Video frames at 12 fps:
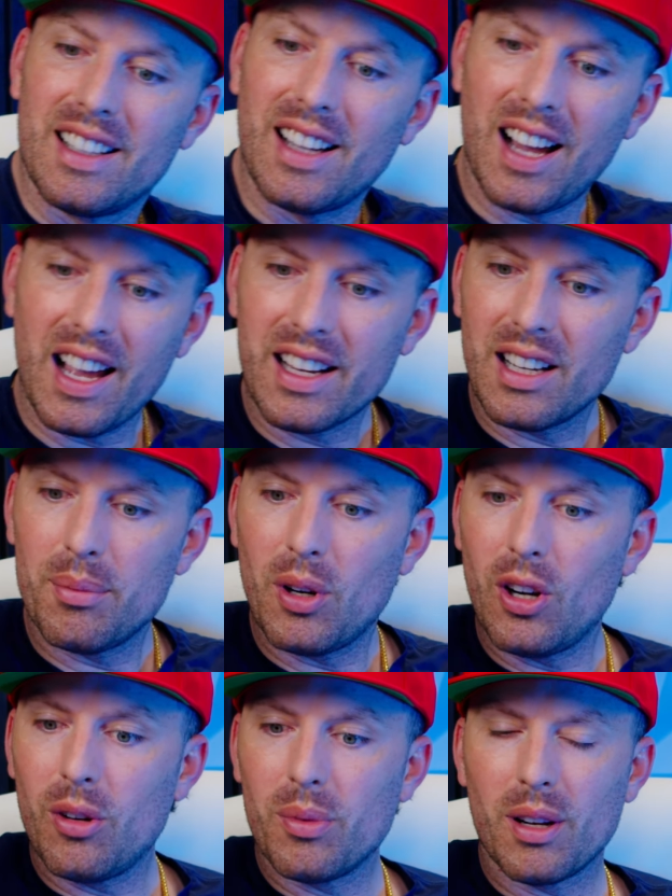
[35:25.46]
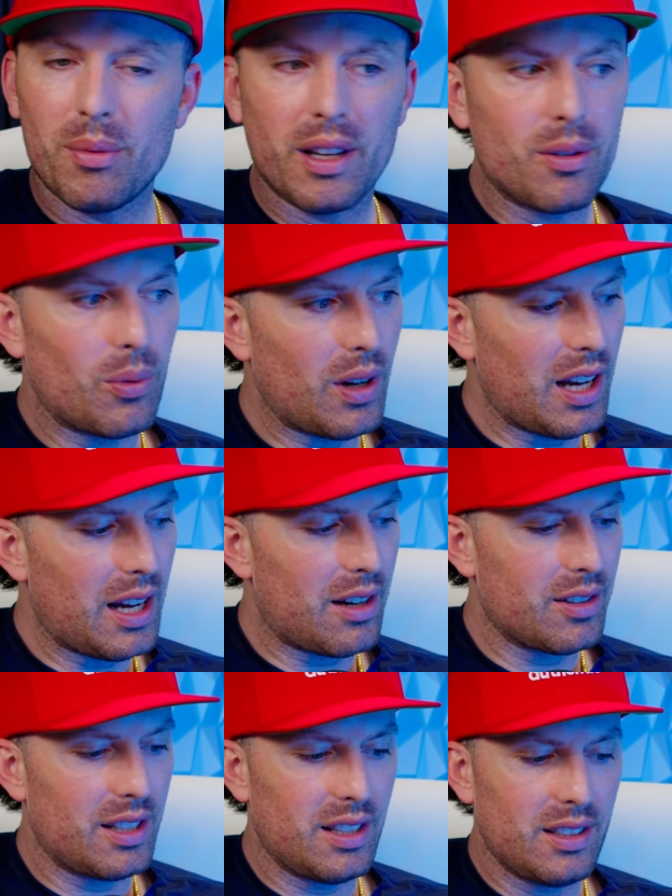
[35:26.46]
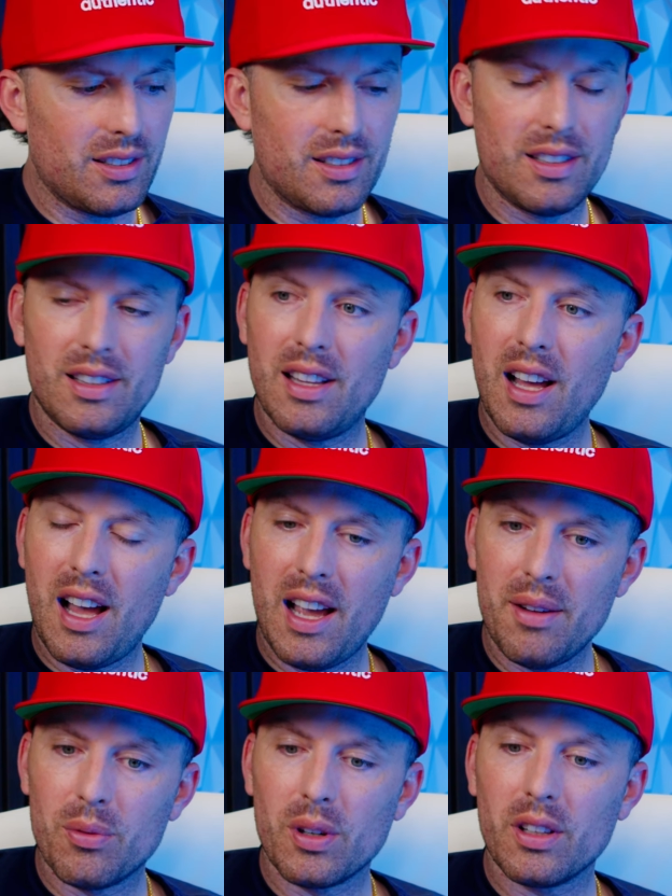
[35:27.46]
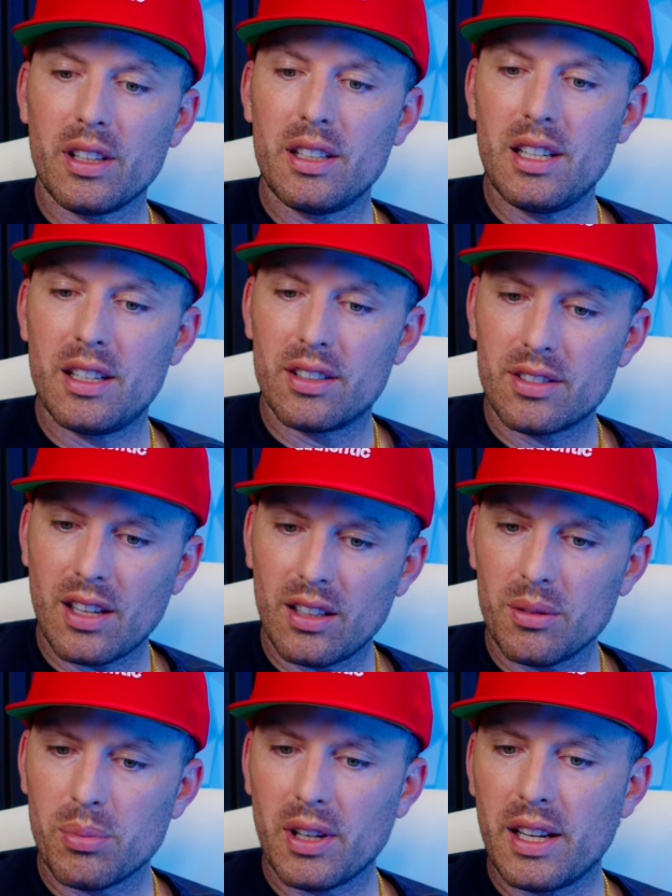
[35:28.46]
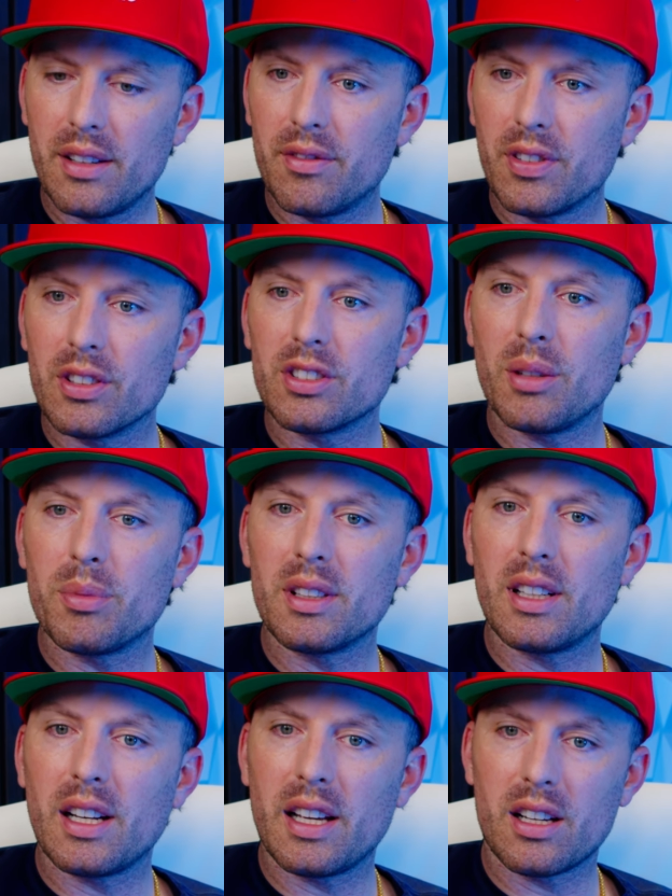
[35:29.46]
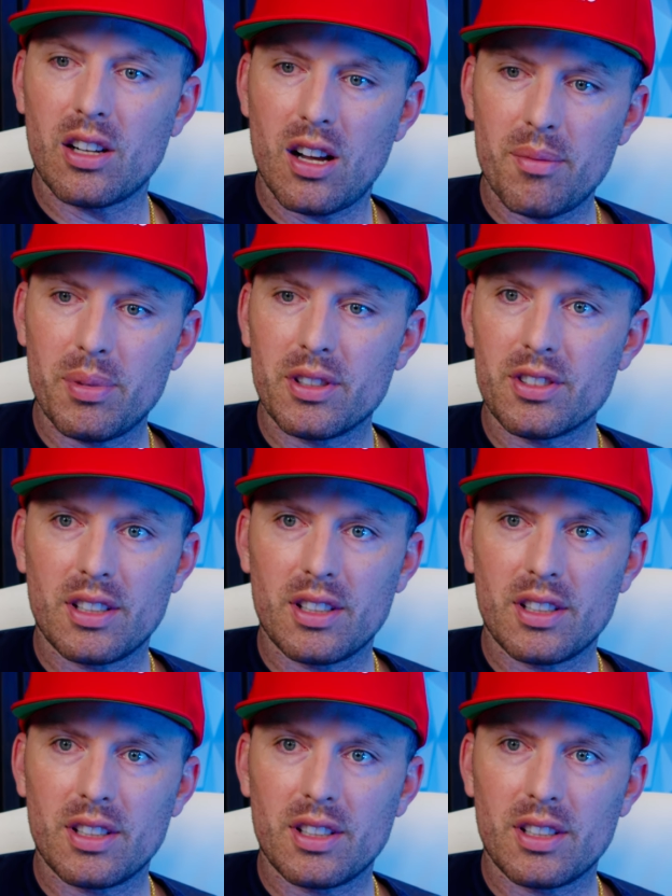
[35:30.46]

I come home and I'm like, wow, dude, I really need to celebrate for something that I accomplished.